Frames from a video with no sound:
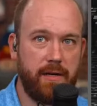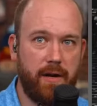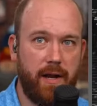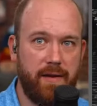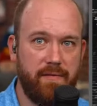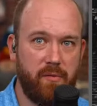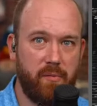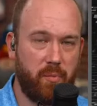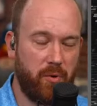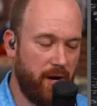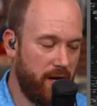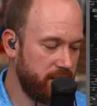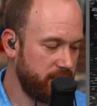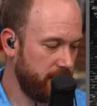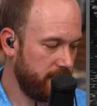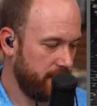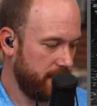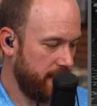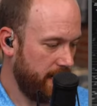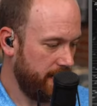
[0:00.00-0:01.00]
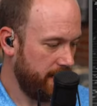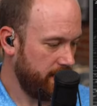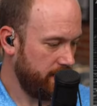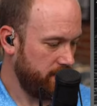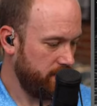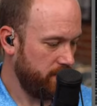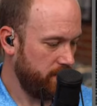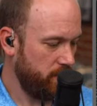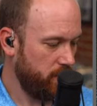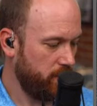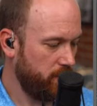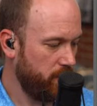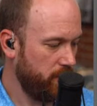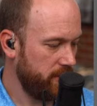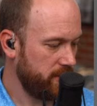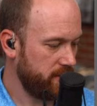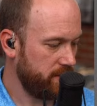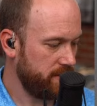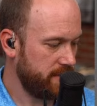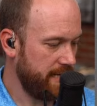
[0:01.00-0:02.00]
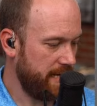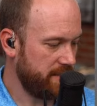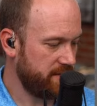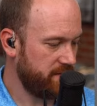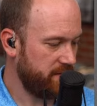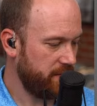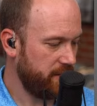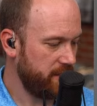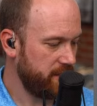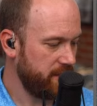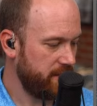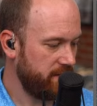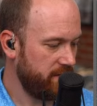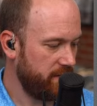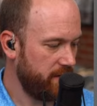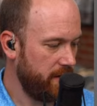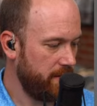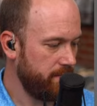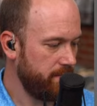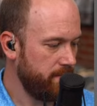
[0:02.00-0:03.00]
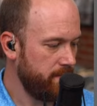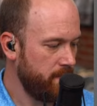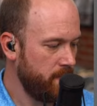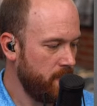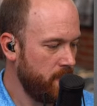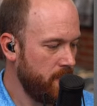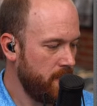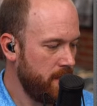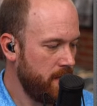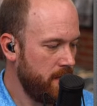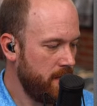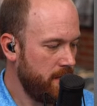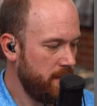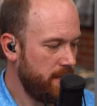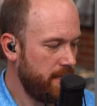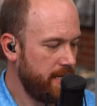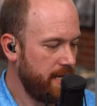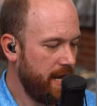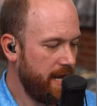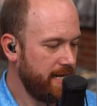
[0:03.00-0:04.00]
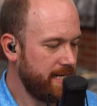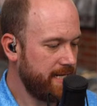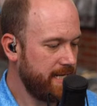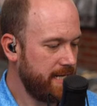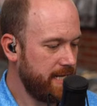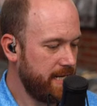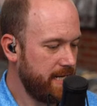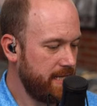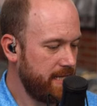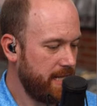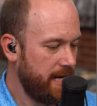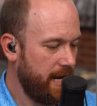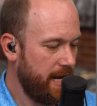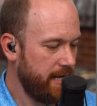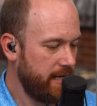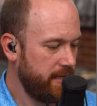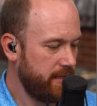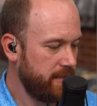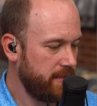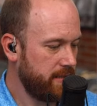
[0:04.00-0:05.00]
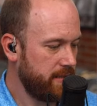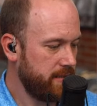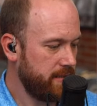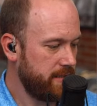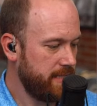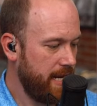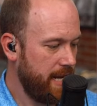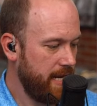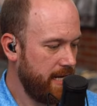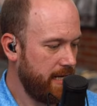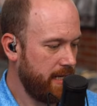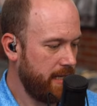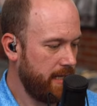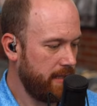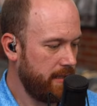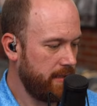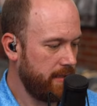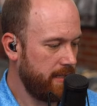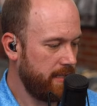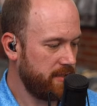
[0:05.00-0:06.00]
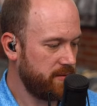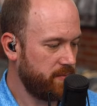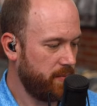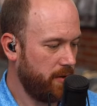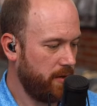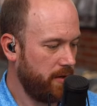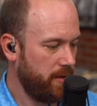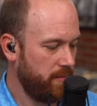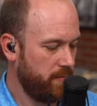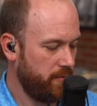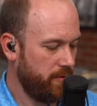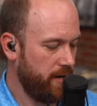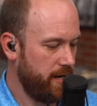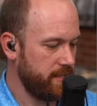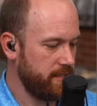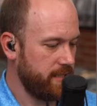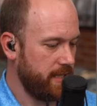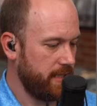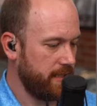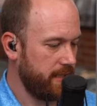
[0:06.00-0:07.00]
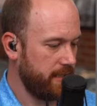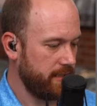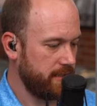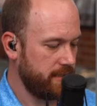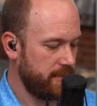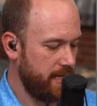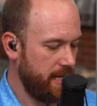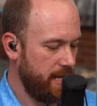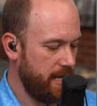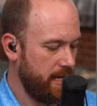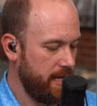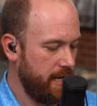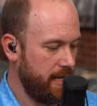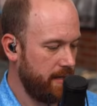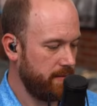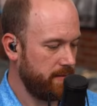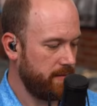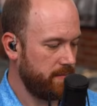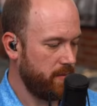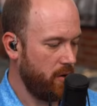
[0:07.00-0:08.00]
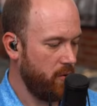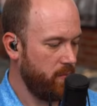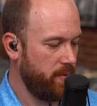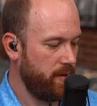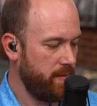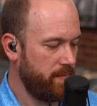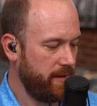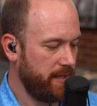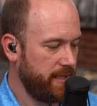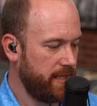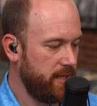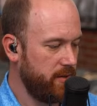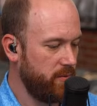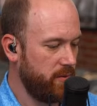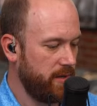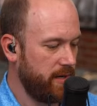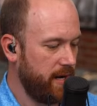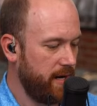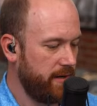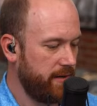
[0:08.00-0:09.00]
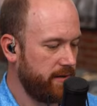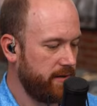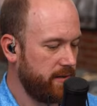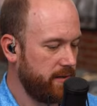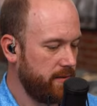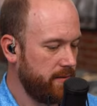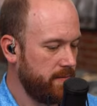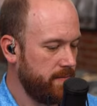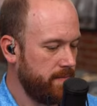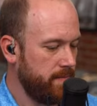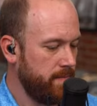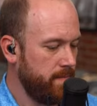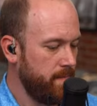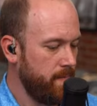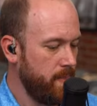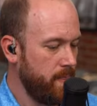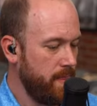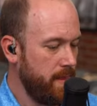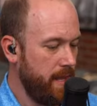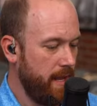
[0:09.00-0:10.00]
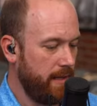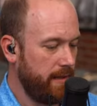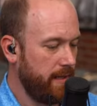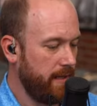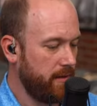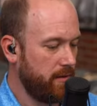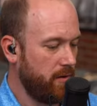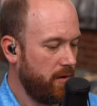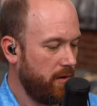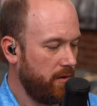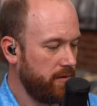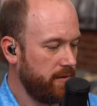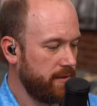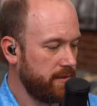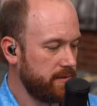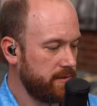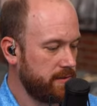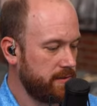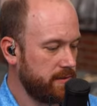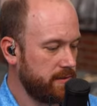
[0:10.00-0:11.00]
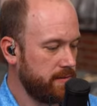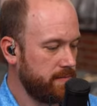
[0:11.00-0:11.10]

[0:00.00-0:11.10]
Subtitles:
I have a project that I put some test footage in from. The idea that I could take this part of the project and say, and open up my keyword editor and then call this,